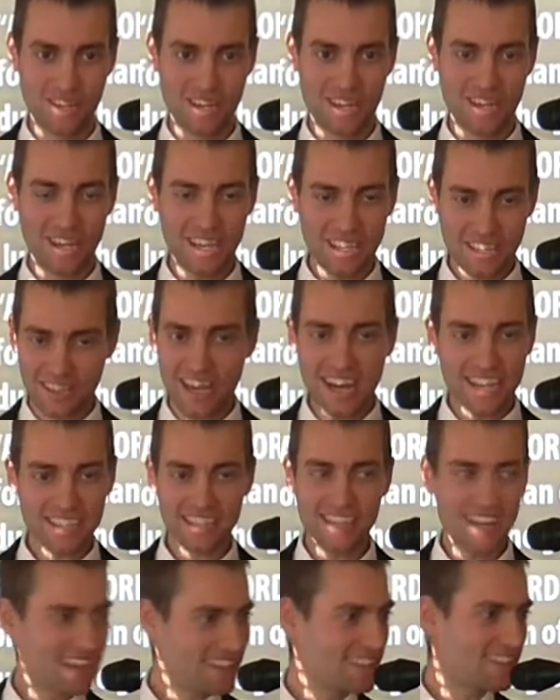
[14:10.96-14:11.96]
It does
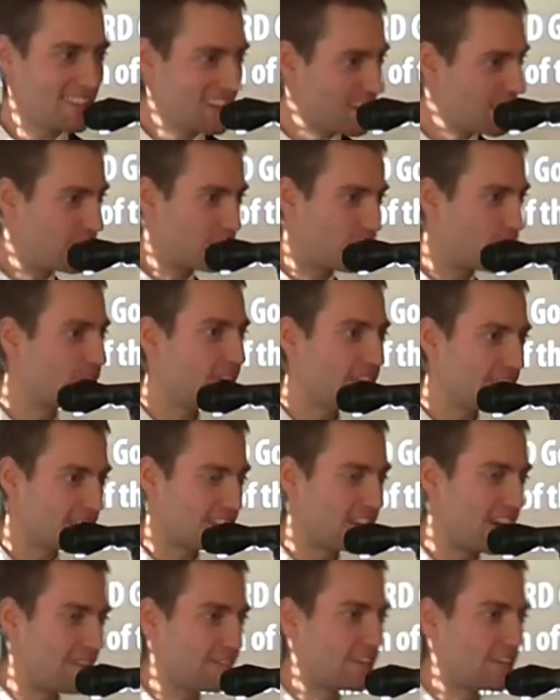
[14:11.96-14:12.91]
not think for itself.